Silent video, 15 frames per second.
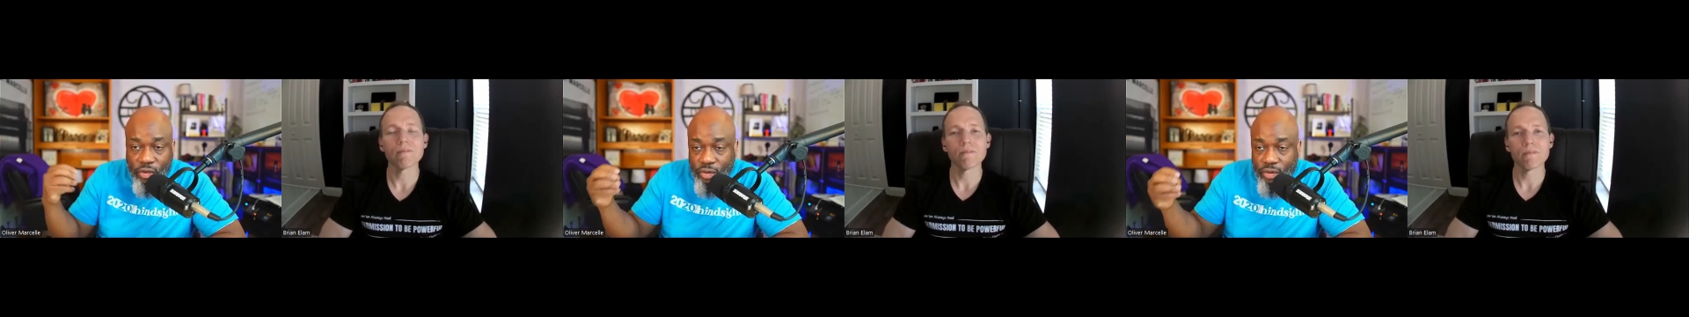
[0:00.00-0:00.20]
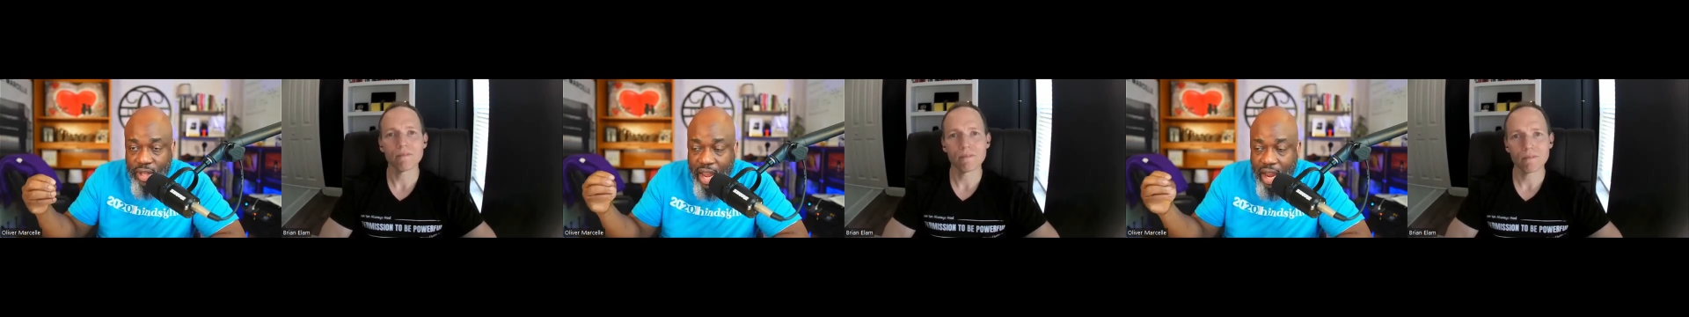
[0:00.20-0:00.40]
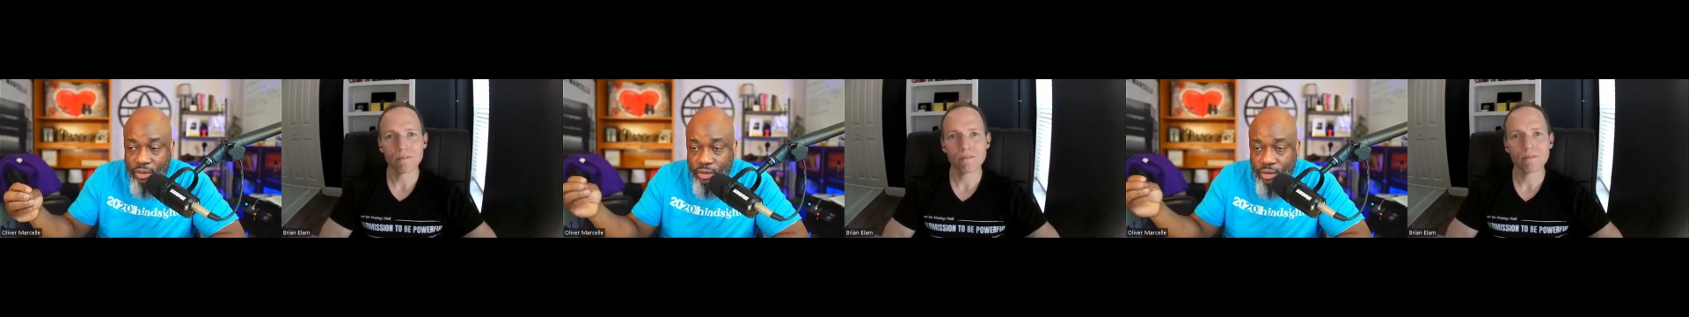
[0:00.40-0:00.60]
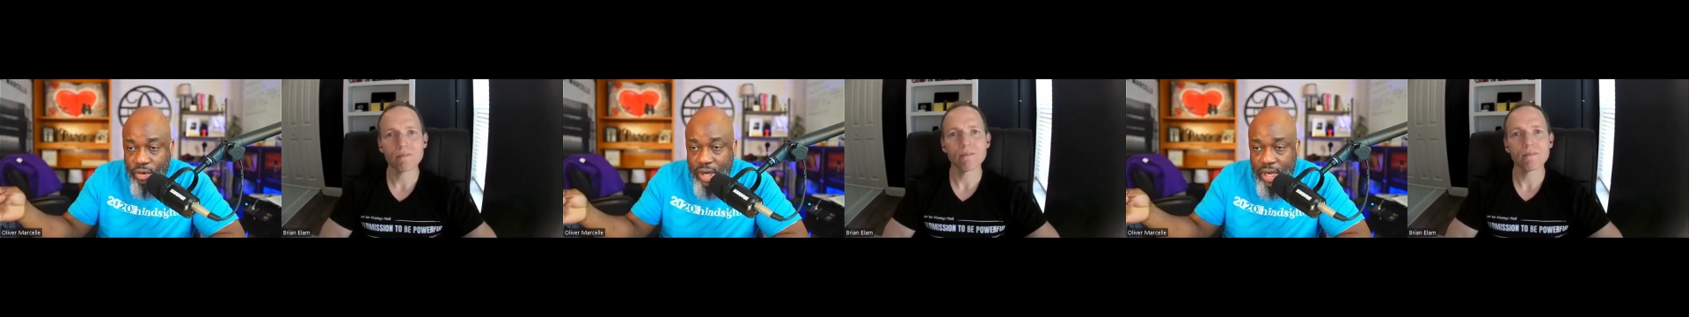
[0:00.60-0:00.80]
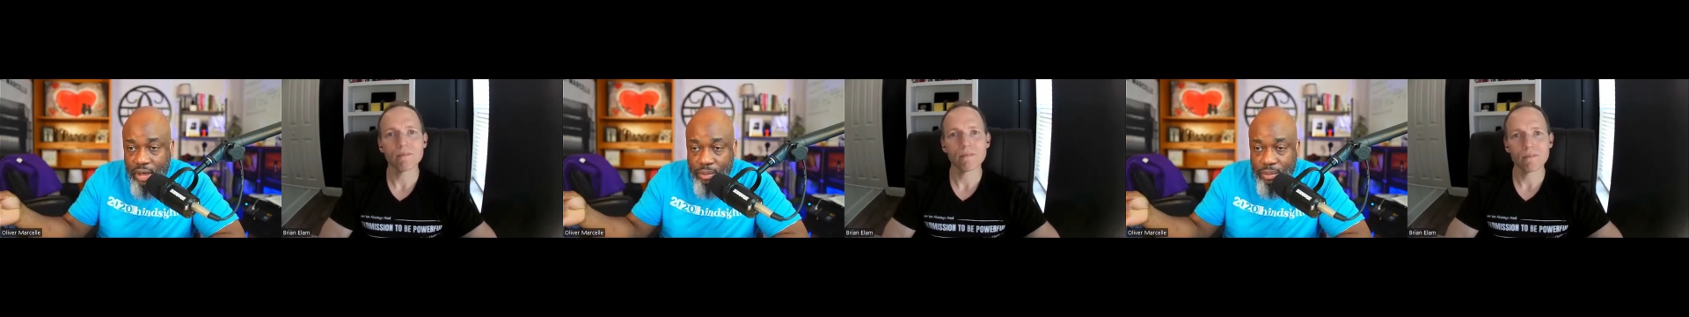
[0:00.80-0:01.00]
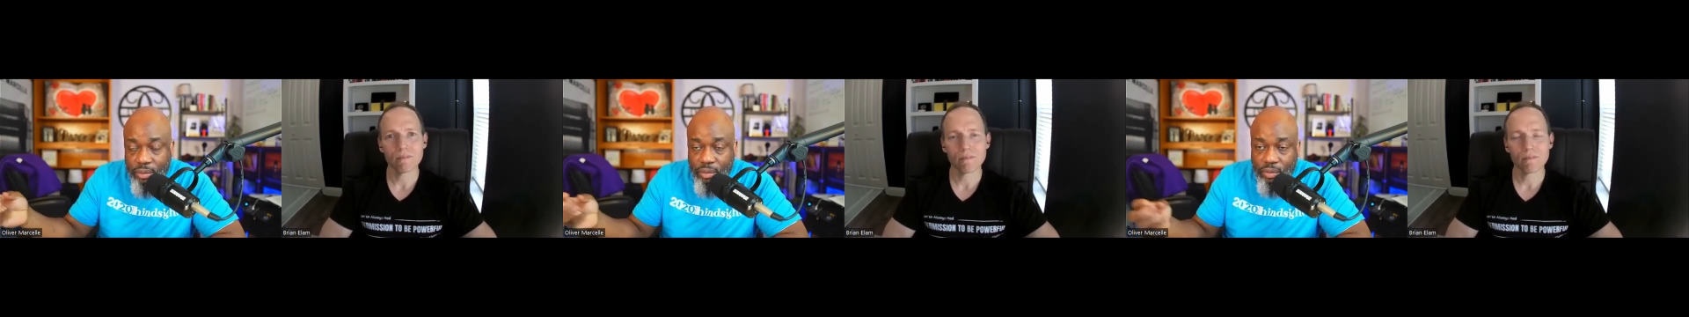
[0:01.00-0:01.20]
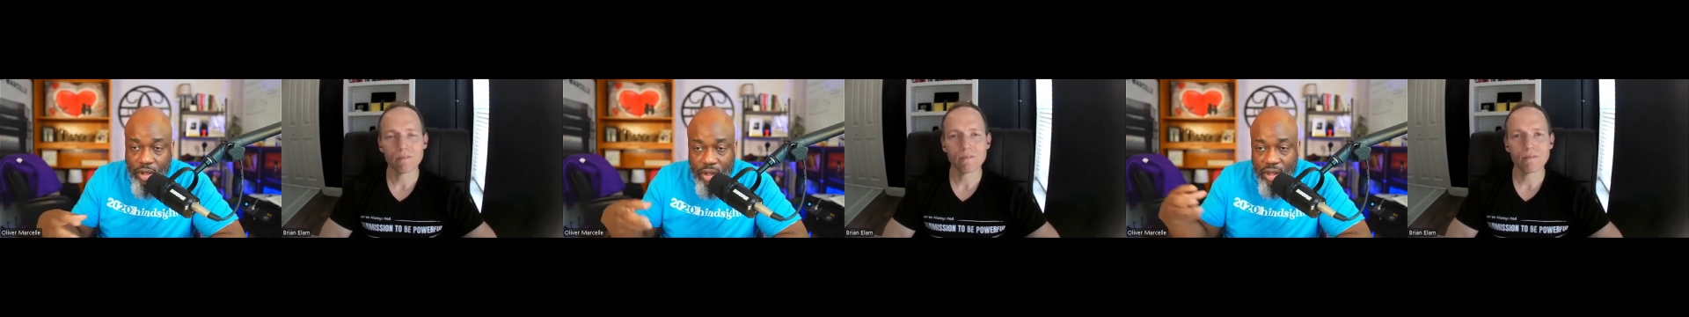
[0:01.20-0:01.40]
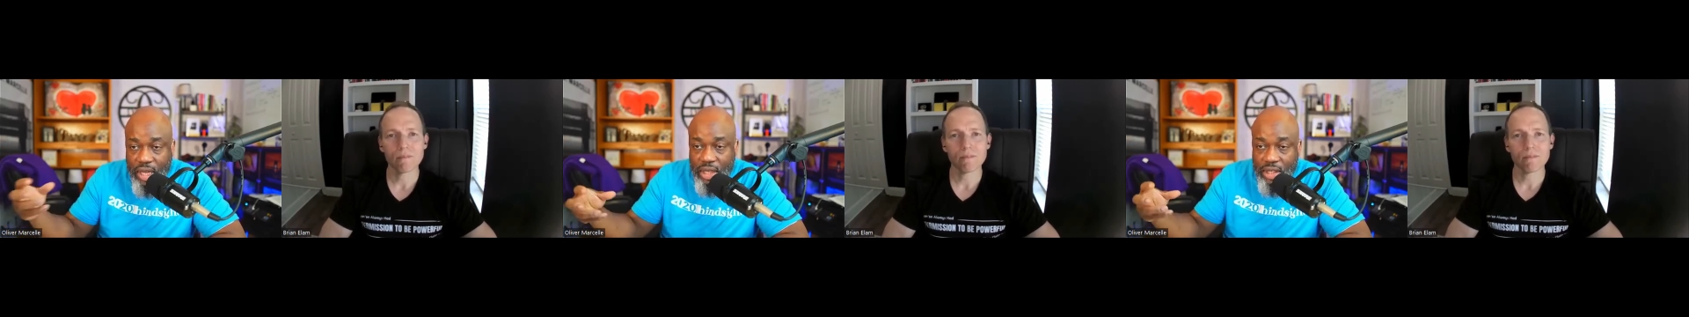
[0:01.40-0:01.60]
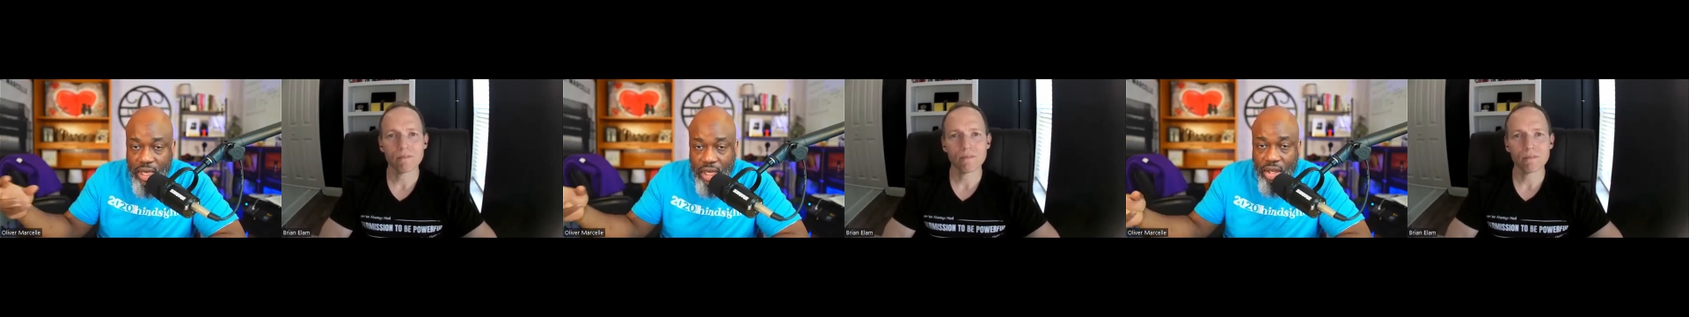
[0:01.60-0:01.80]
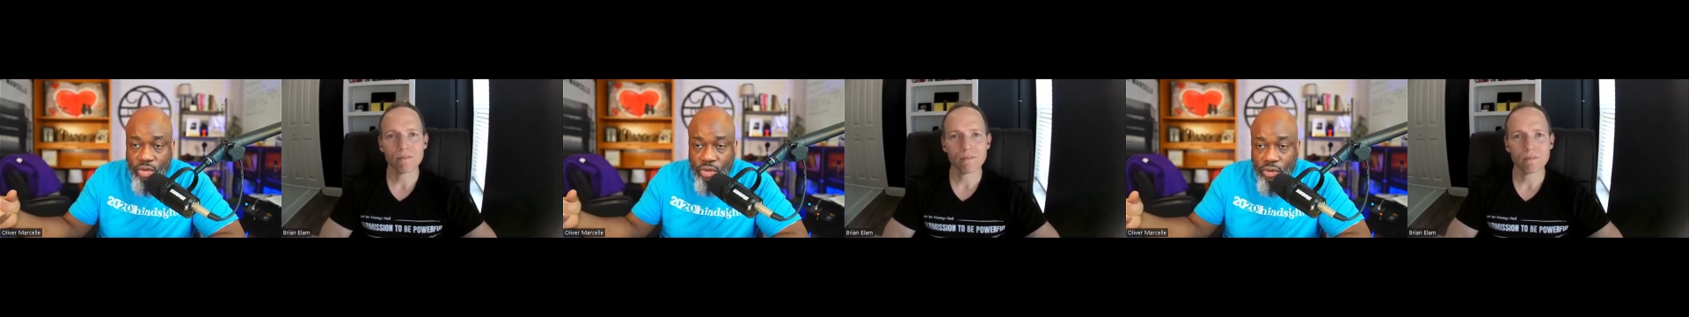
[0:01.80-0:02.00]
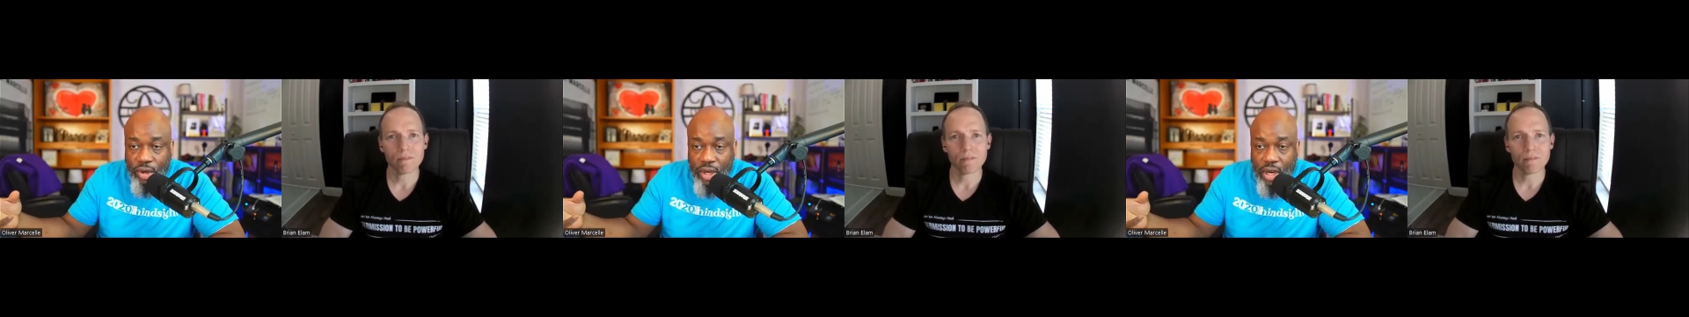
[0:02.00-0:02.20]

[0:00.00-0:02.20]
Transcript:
Speaker 1: that freedom, the things that you free